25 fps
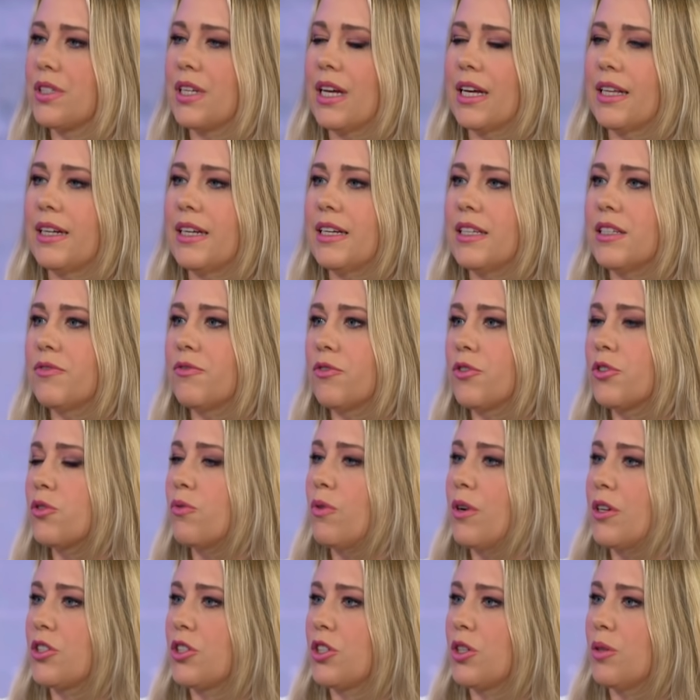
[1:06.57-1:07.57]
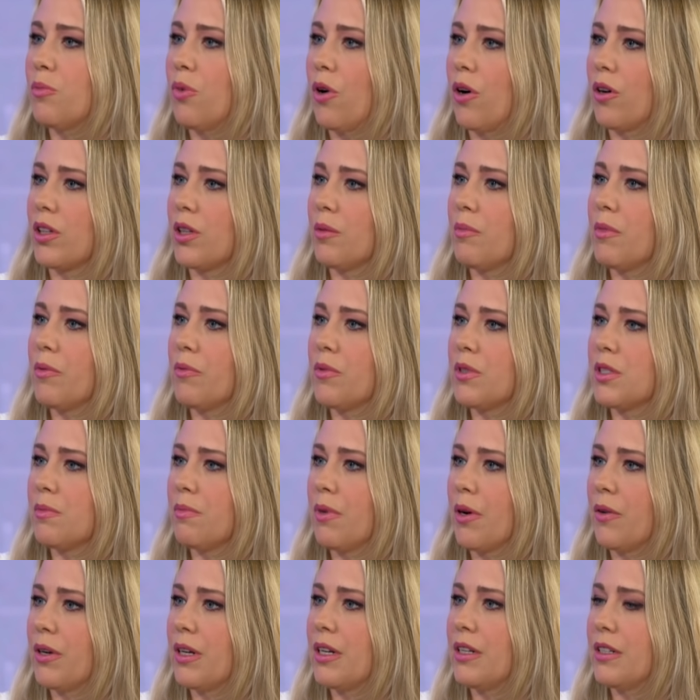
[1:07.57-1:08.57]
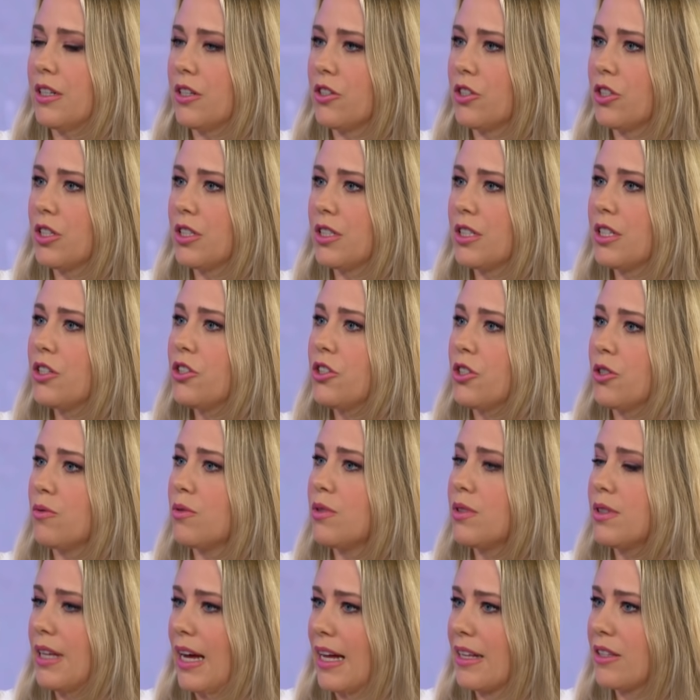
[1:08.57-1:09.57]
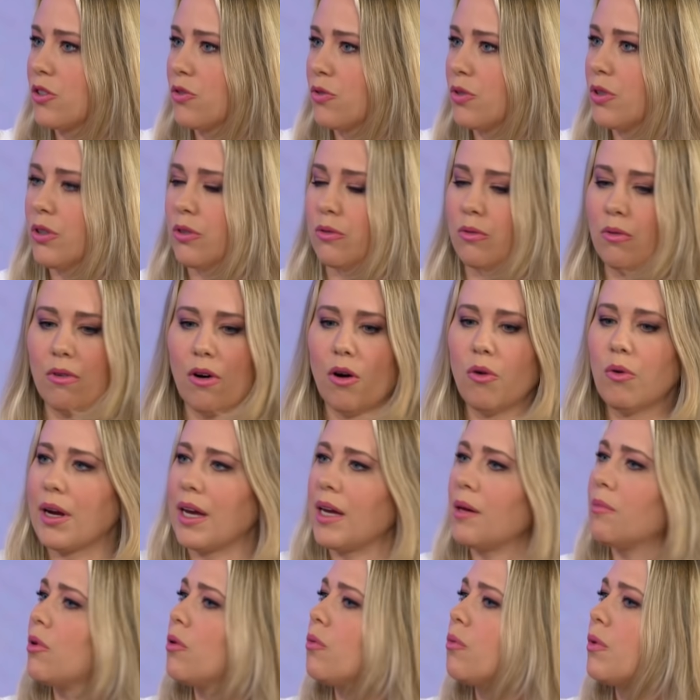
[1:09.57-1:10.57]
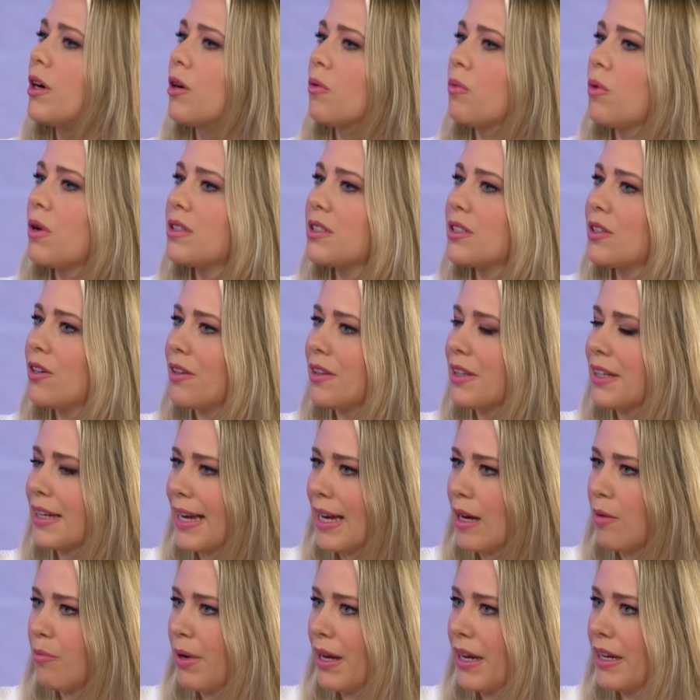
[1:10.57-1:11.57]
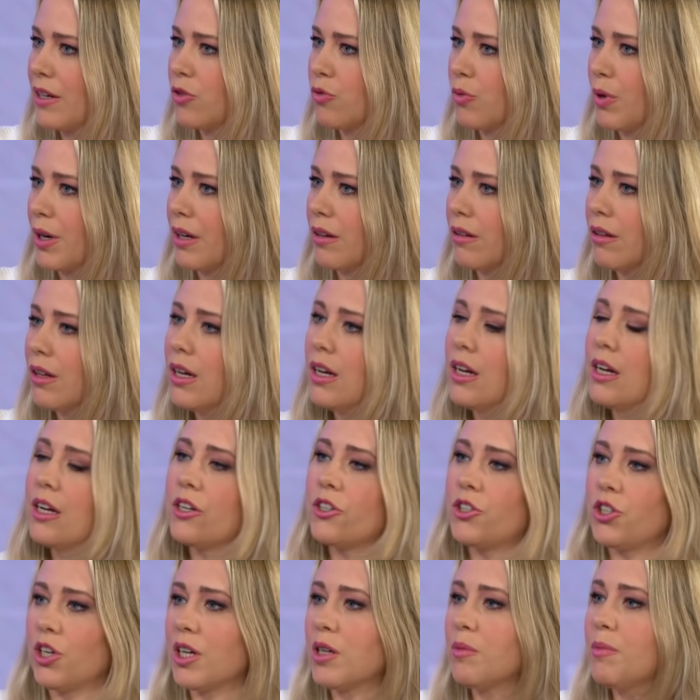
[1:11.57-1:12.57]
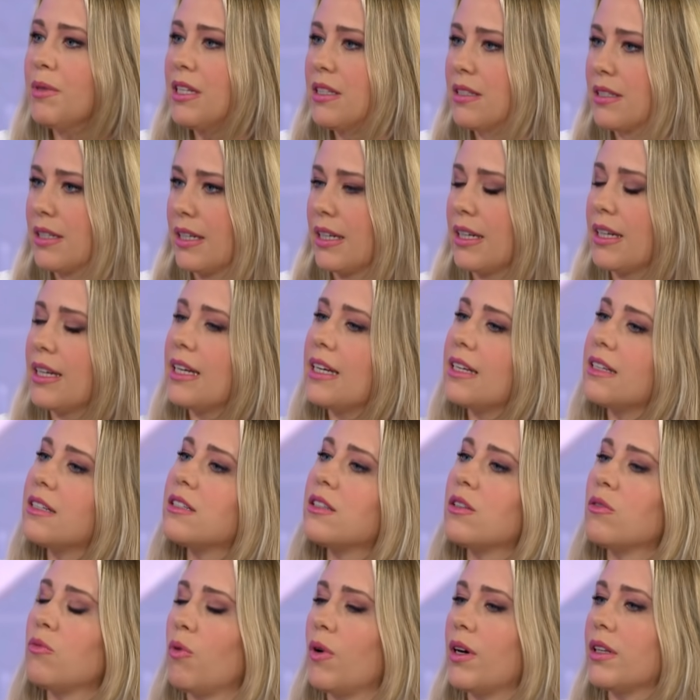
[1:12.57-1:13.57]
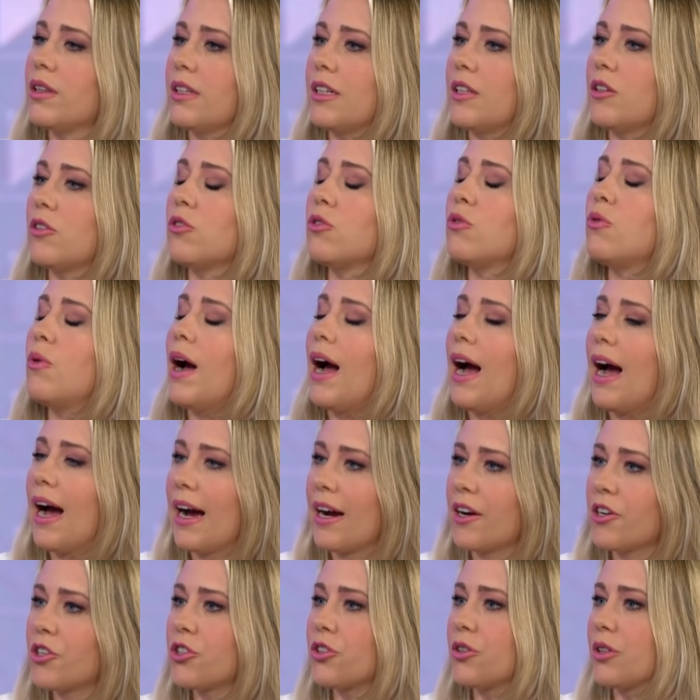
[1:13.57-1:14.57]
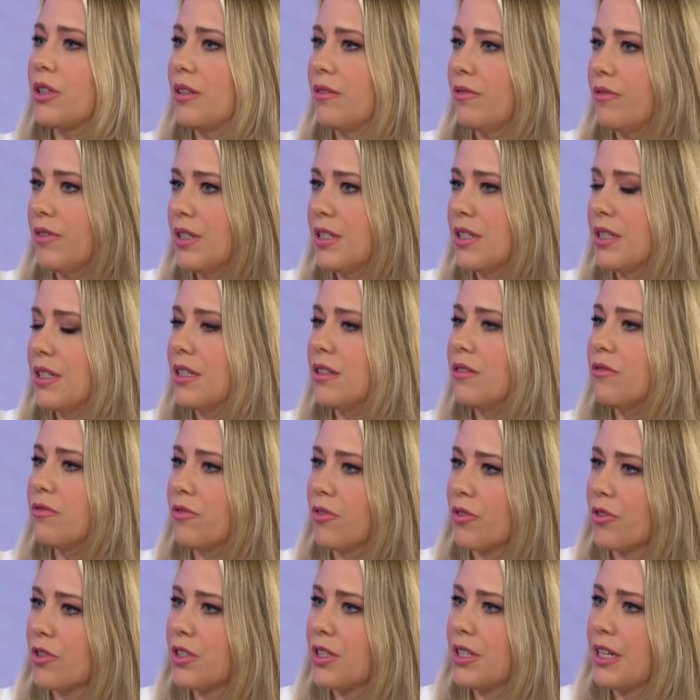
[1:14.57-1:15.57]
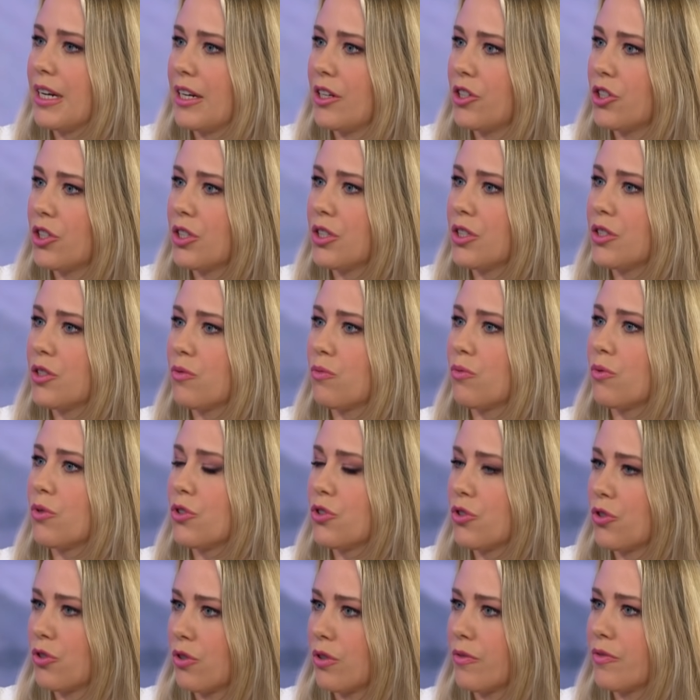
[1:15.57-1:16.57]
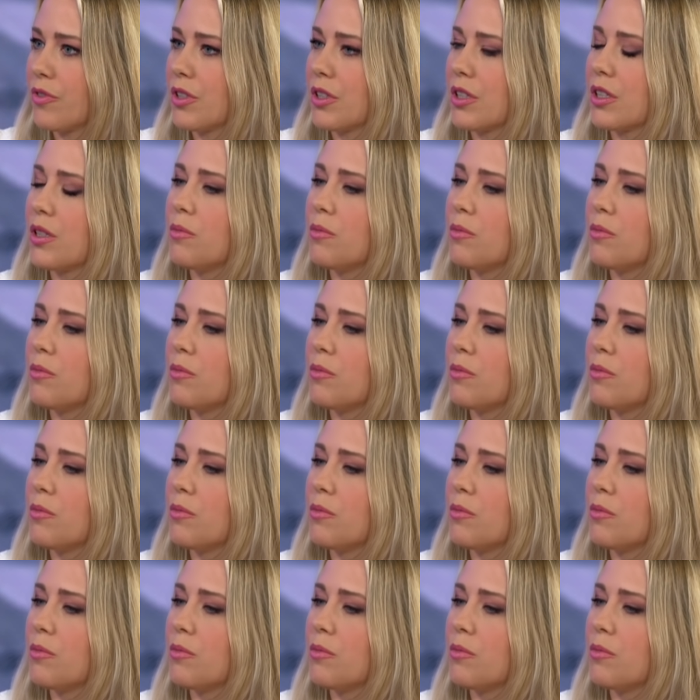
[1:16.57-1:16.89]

said his first question in Parliament was about Indigenous issues. That's true. Okay, but where was it on the campaign trail? Jagmeet Singh is the one leader who actually visited First Nations reserves and